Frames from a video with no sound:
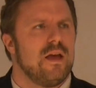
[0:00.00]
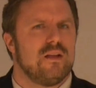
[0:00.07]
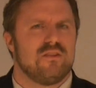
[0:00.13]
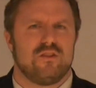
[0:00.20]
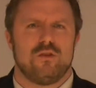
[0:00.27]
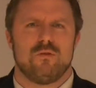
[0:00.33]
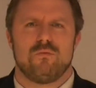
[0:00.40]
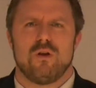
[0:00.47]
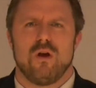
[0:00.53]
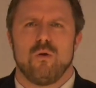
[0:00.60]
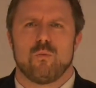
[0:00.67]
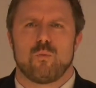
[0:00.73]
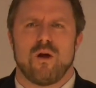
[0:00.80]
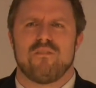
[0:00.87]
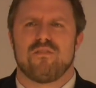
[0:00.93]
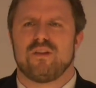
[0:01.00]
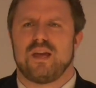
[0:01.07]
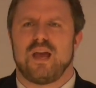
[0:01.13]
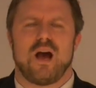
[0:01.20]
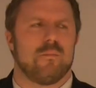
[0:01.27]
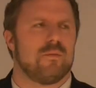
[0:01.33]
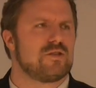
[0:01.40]
Do you know roughly
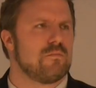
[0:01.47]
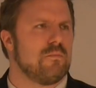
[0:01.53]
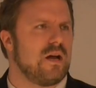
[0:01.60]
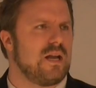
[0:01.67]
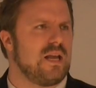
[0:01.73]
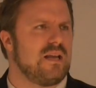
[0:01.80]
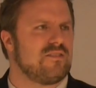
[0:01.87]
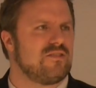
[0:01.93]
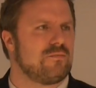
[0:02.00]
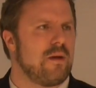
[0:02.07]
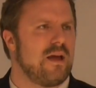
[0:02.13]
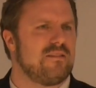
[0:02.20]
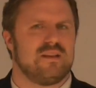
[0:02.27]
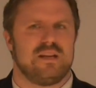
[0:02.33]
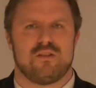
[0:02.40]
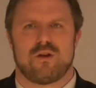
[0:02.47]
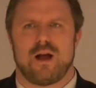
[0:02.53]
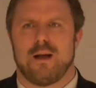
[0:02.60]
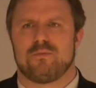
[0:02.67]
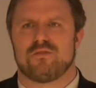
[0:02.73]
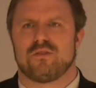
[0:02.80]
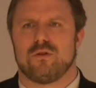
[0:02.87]
how much money is spent in either
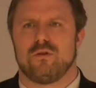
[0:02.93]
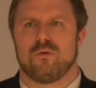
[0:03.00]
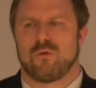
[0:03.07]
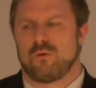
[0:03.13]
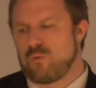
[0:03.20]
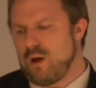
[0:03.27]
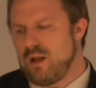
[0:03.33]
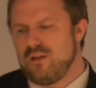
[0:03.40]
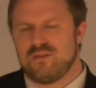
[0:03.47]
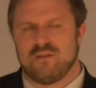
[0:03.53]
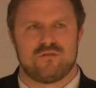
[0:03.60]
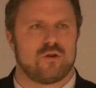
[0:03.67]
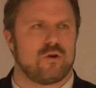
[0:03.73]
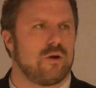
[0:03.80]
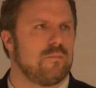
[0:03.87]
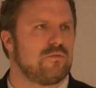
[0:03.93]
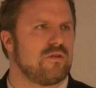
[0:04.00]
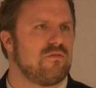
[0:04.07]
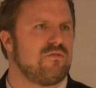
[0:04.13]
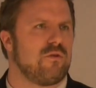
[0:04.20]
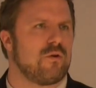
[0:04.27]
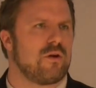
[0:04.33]
absolute or relative terms on
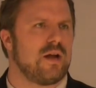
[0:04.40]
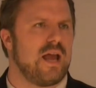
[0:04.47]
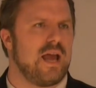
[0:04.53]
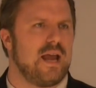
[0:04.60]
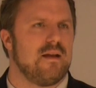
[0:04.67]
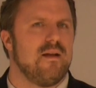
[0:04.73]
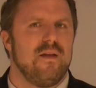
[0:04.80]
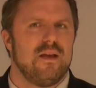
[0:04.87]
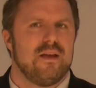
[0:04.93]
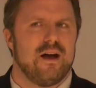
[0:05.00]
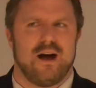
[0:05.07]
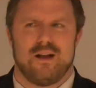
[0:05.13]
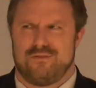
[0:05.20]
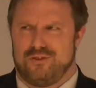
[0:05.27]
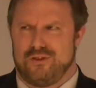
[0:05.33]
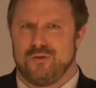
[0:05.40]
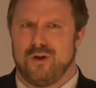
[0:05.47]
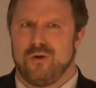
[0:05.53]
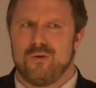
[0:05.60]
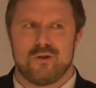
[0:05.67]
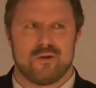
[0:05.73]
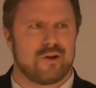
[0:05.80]
foreign aid? Do you
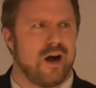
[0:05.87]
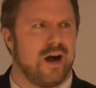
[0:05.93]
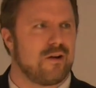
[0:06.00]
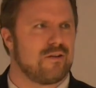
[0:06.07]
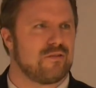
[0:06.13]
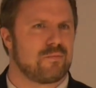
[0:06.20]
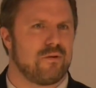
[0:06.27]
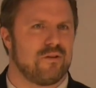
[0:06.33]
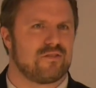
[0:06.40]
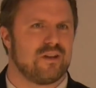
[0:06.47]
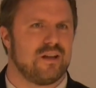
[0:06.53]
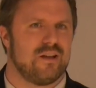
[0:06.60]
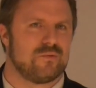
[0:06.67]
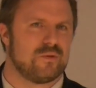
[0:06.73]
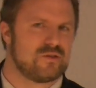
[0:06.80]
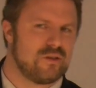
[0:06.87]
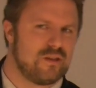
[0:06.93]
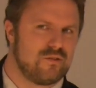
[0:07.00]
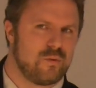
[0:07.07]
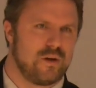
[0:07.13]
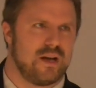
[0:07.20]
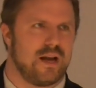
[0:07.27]
know who your congressperson is, which only
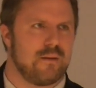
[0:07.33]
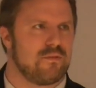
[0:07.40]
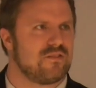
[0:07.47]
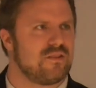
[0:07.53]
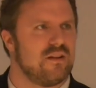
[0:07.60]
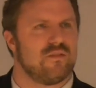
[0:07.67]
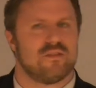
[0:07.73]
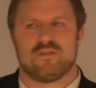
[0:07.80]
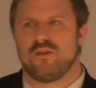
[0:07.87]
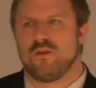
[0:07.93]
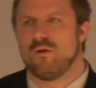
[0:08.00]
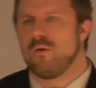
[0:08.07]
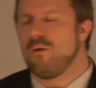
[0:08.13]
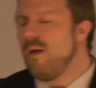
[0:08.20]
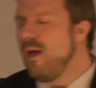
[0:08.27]
29% of us do?